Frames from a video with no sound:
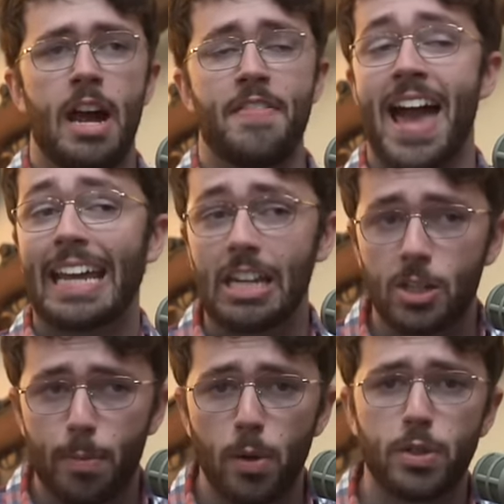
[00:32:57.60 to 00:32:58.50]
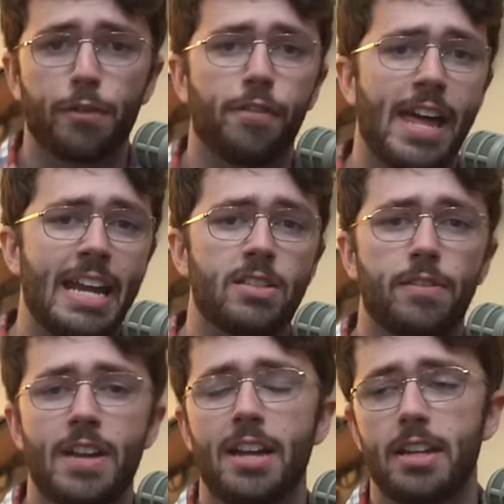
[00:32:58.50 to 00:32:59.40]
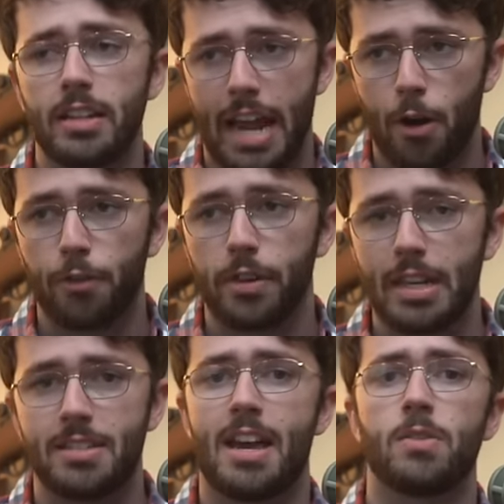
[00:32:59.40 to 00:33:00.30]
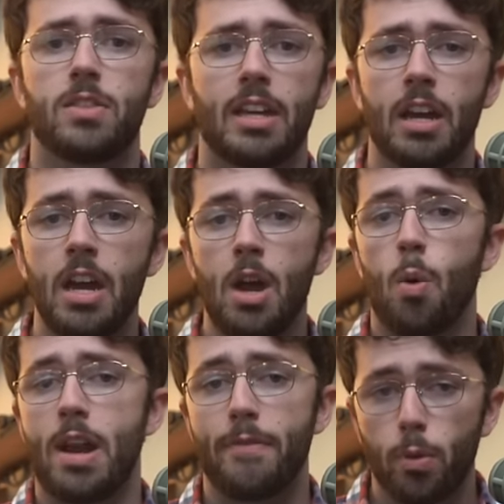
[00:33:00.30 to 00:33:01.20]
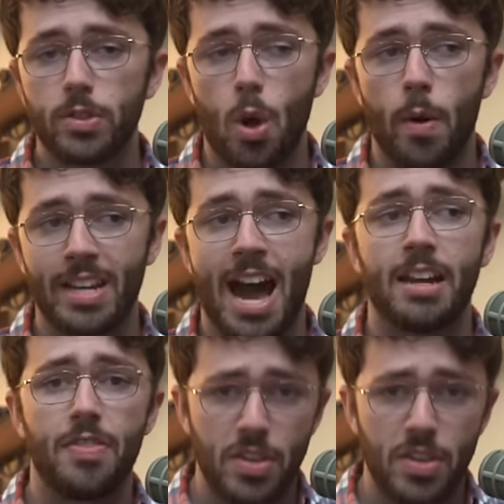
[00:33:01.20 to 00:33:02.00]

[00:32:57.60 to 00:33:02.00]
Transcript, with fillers: That can expose your flanks if not done carefully. It sounds like whatever was going on in